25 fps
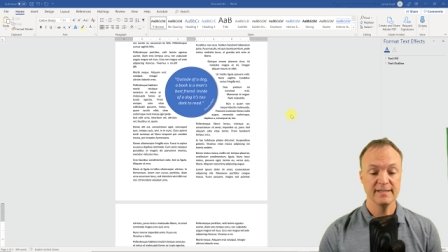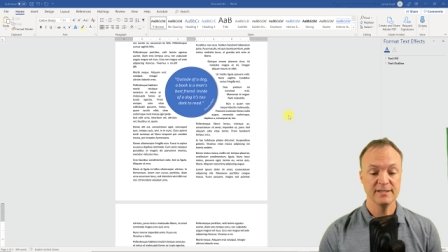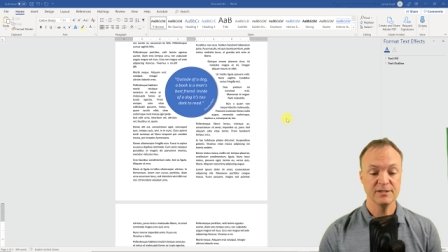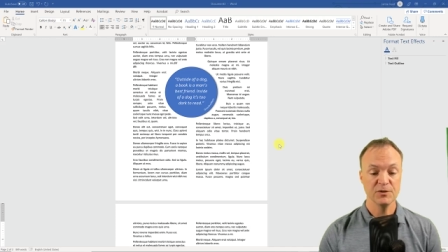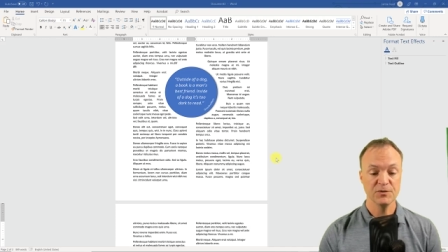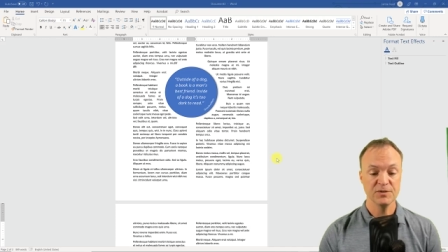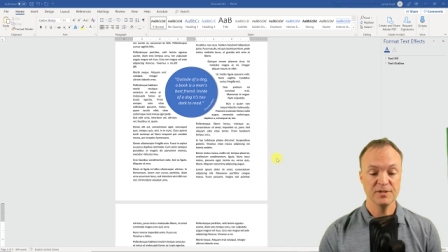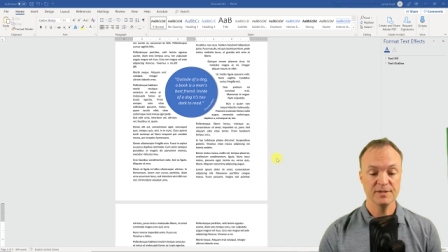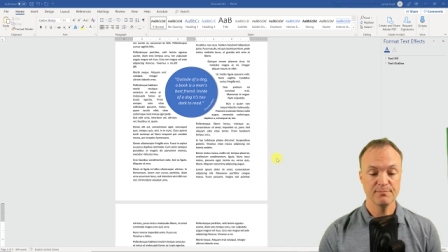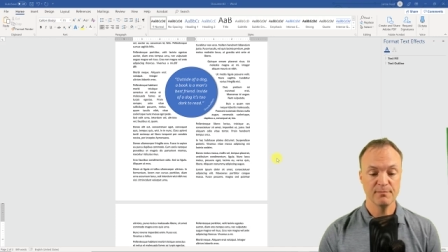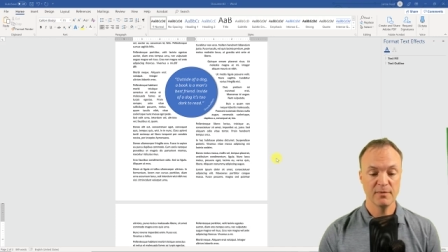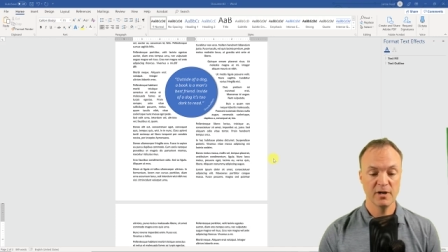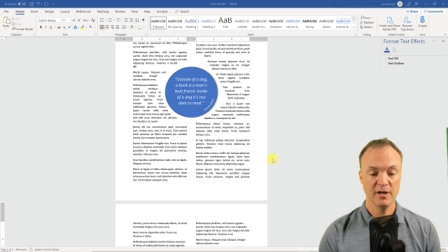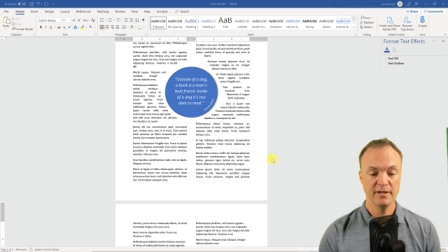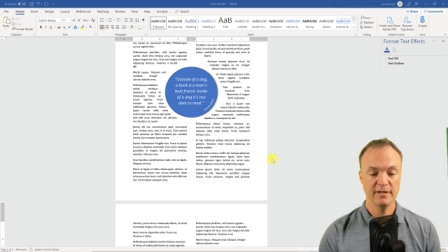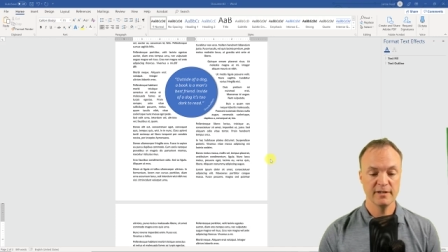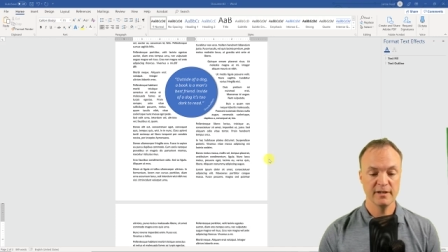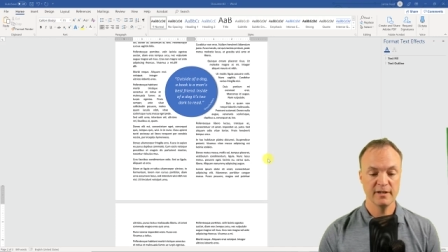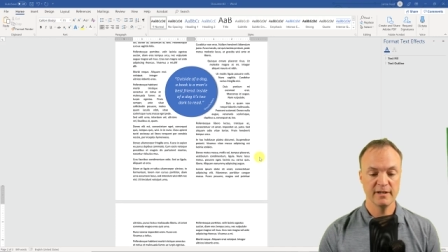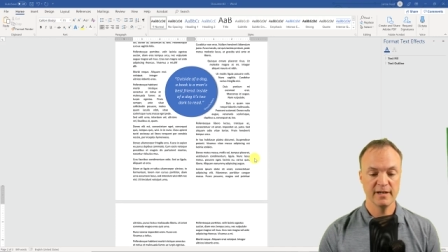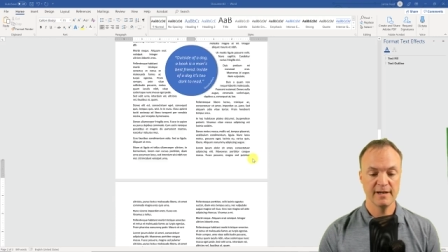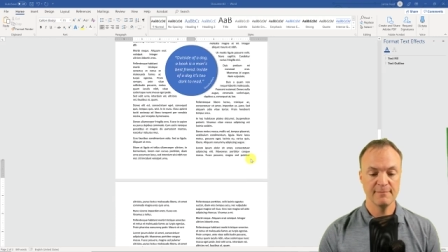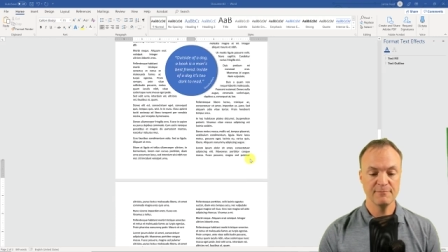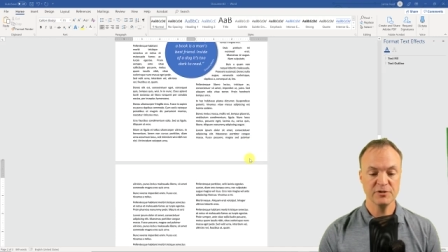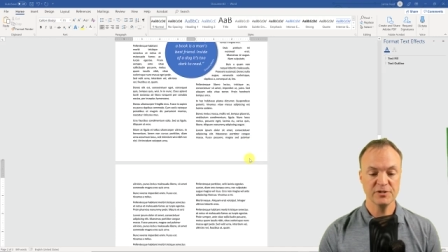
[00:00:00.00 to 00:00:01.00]
So
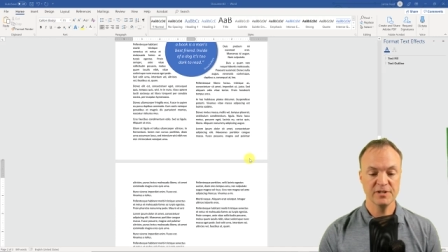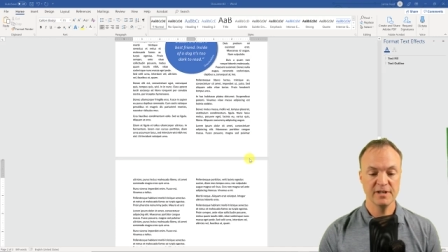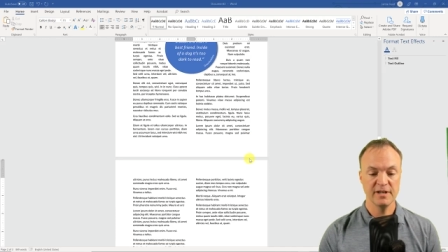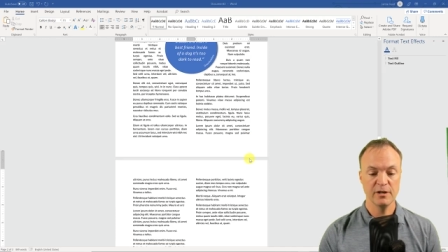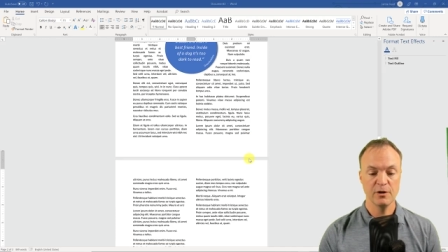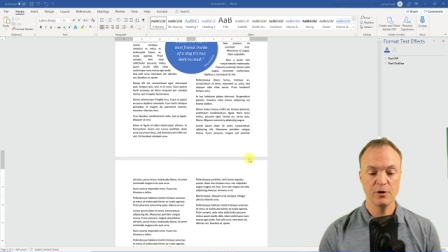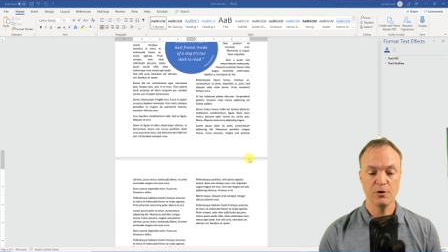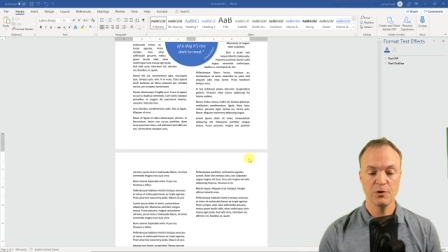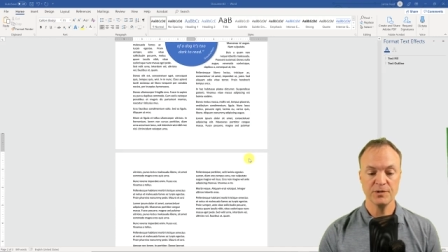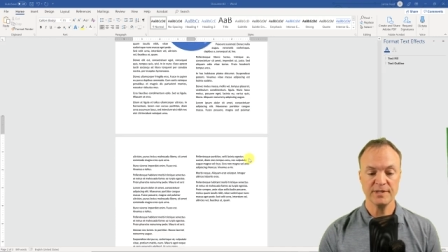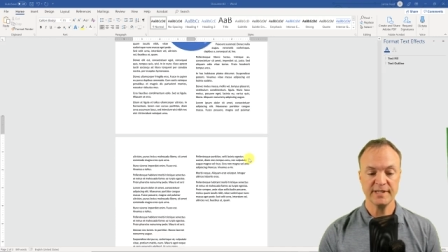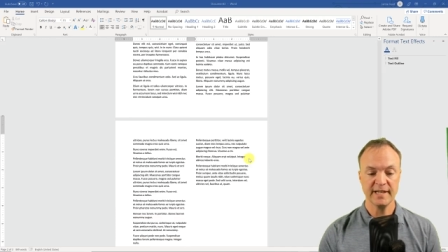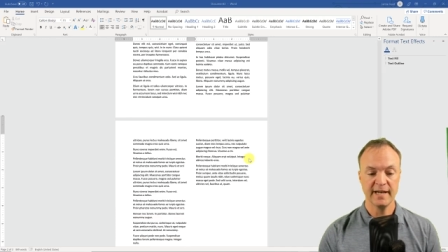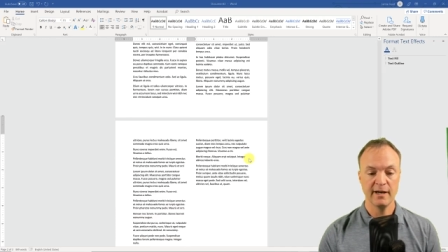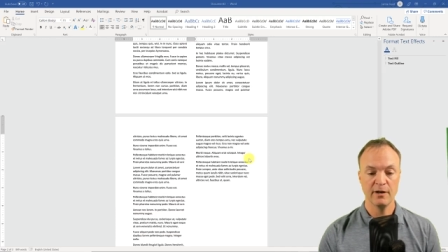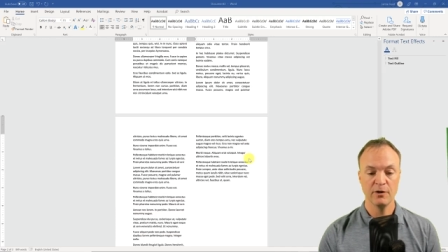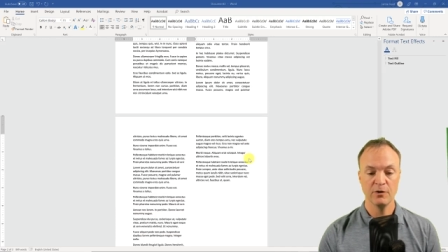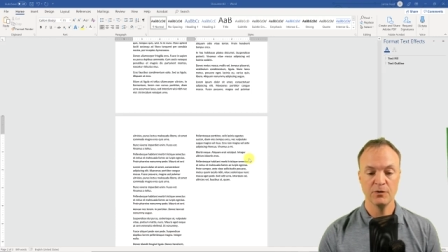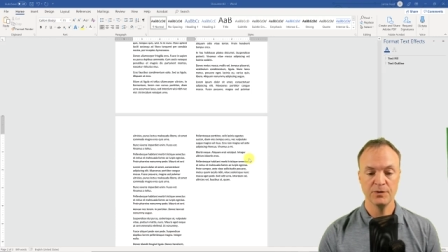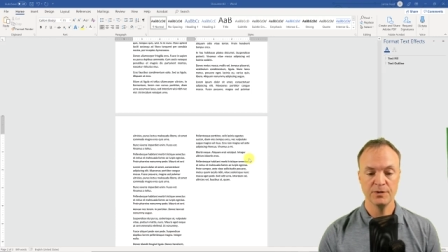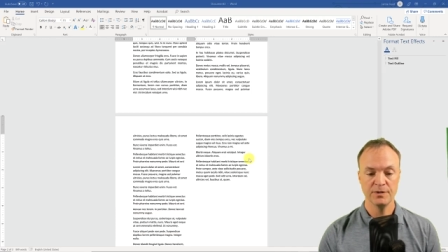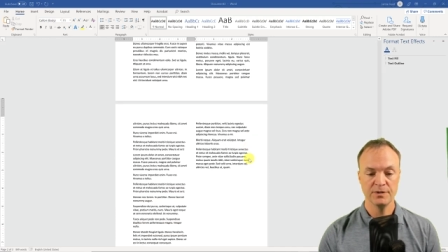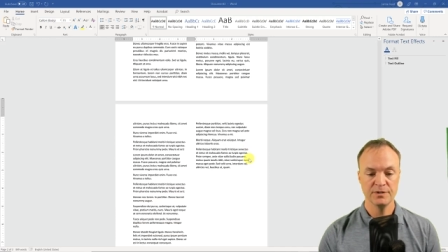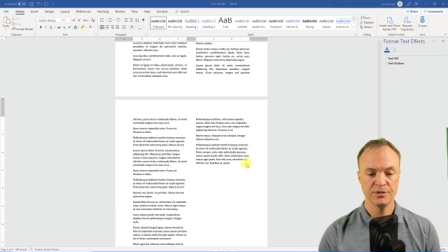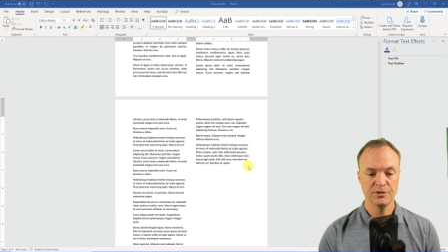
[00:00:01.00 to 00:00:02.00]
SmartArt, I'm just going to go
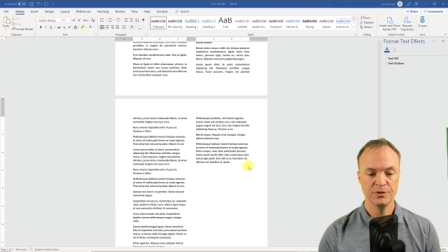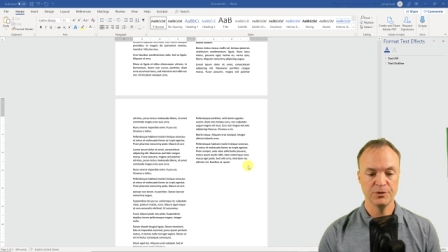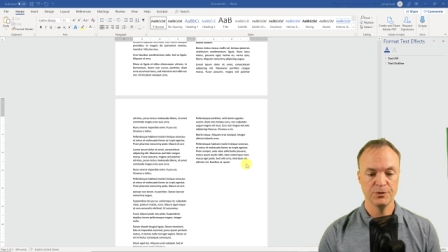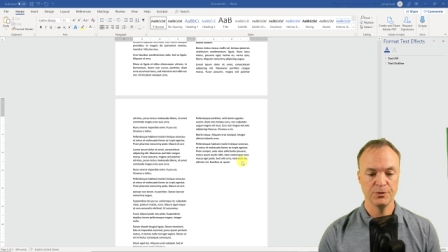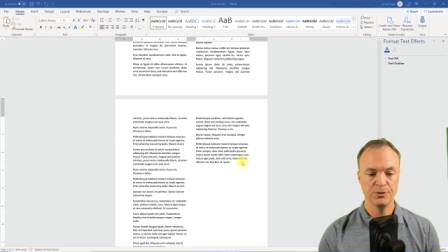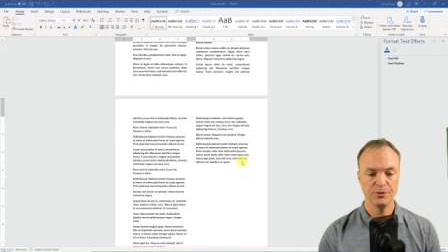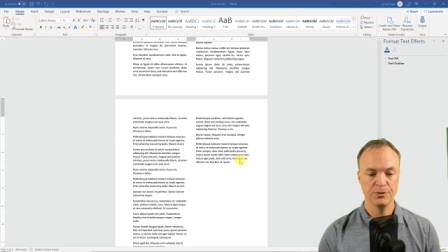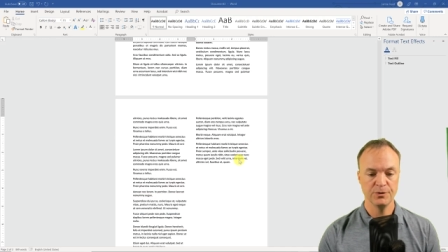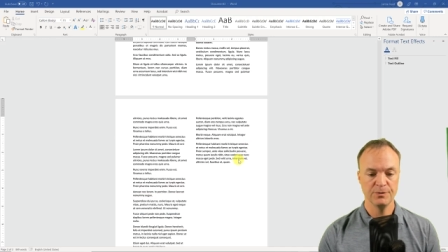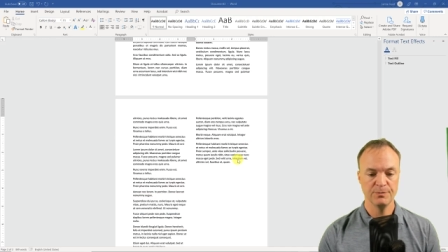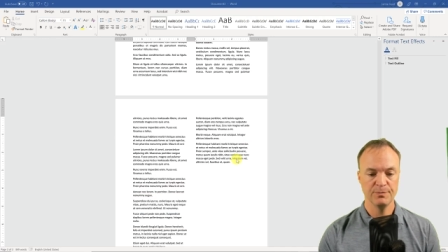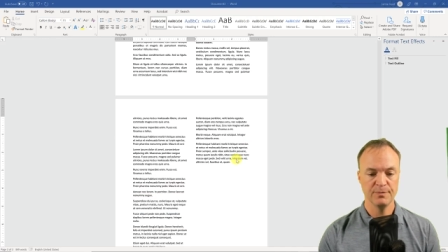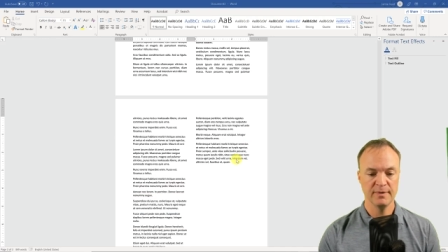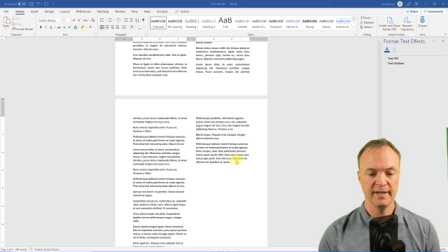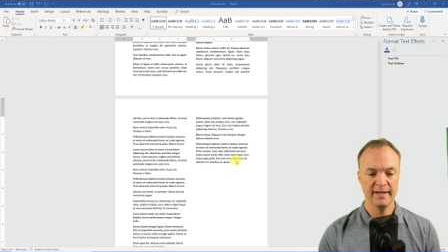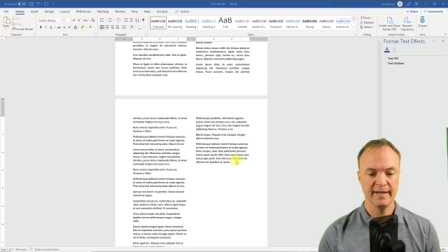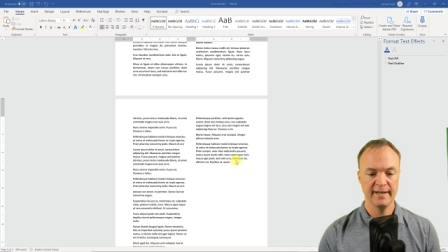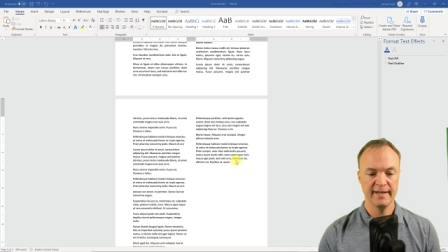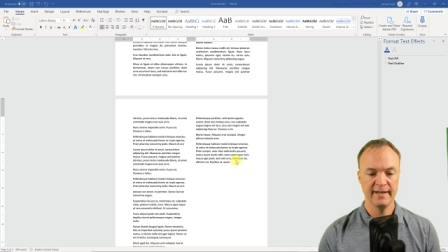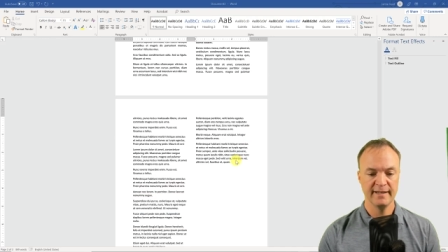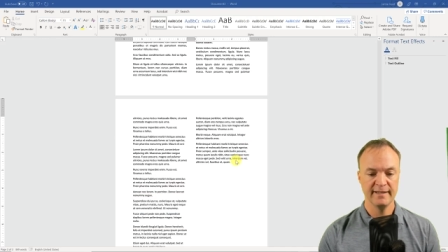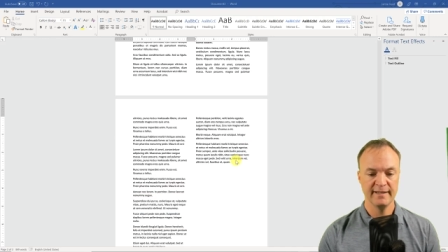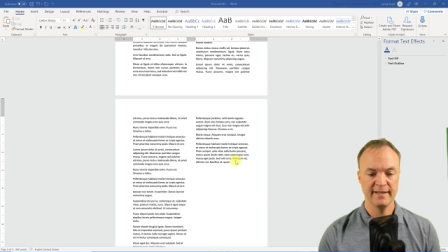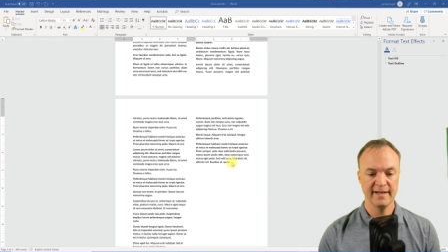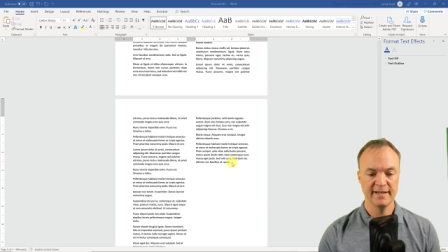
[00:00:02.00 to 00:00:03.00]
down to
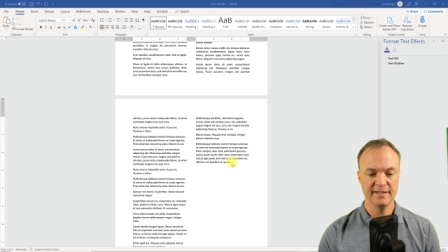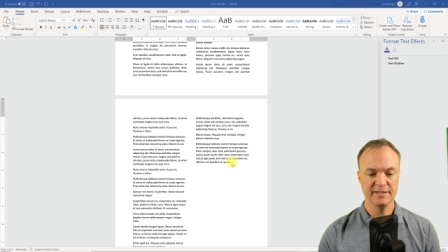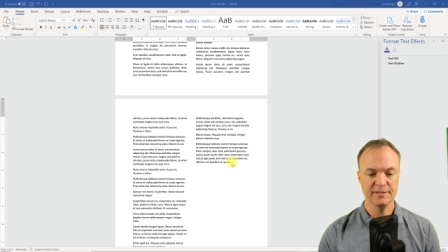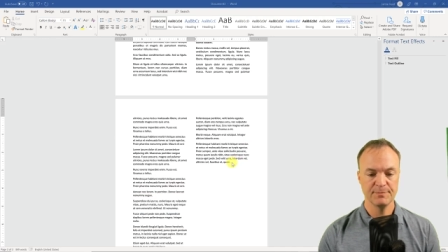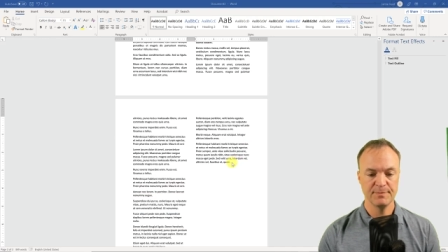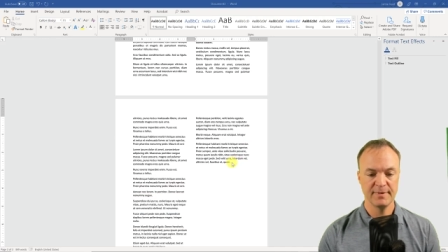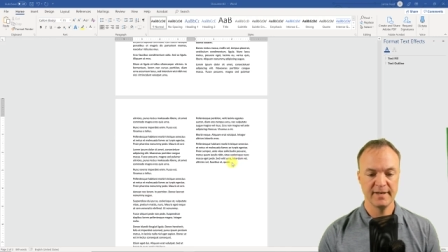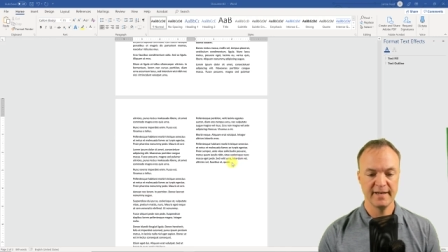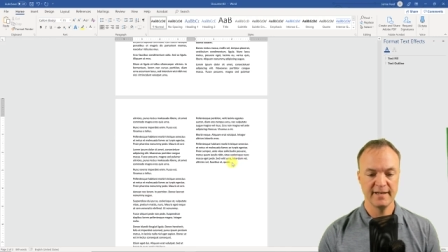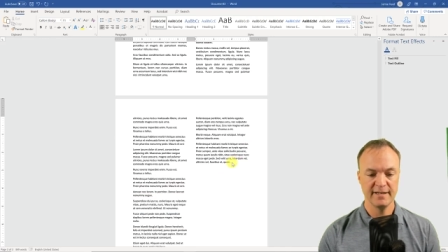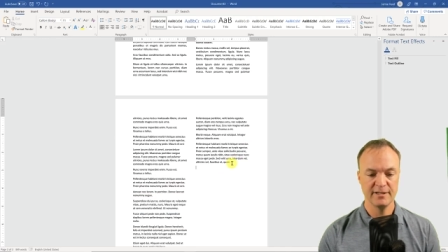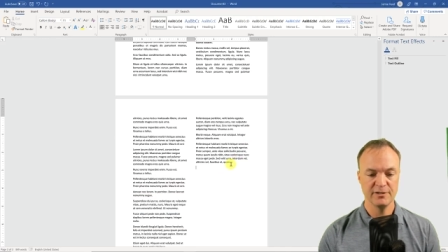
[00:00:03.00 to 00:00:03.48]
my next